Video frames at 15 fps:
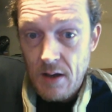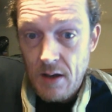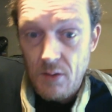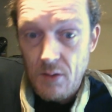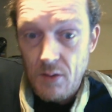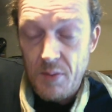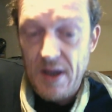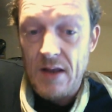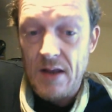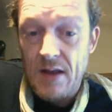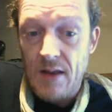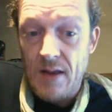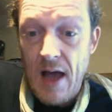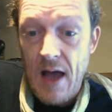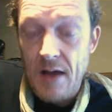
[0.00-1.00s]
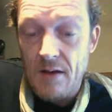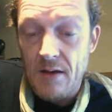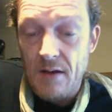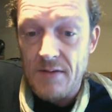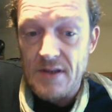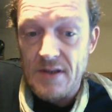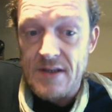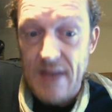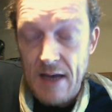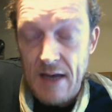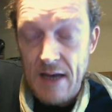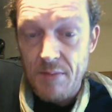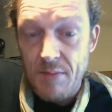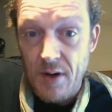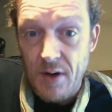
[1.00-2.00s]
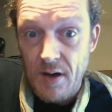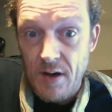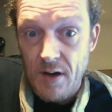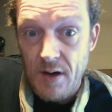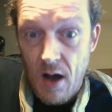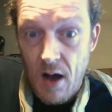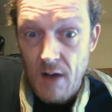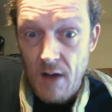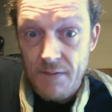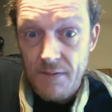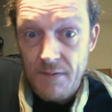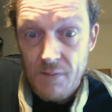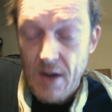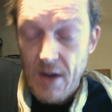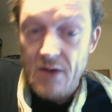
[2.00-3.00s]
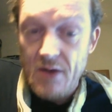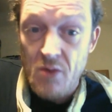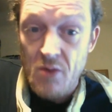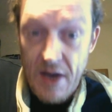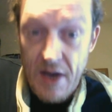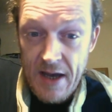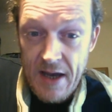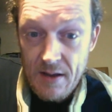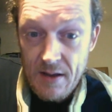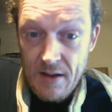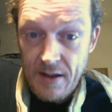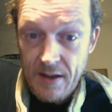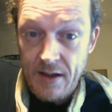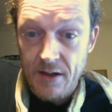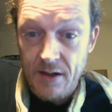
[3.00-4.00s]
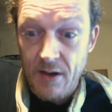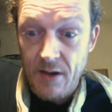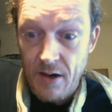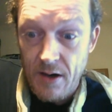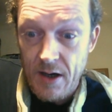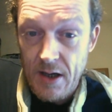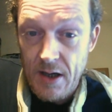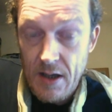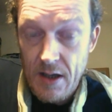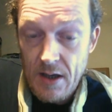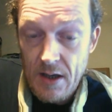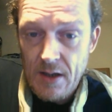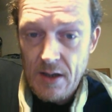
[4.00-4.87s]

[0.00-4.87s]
It would pay a lot of this debt burden off right away, like in a hurry.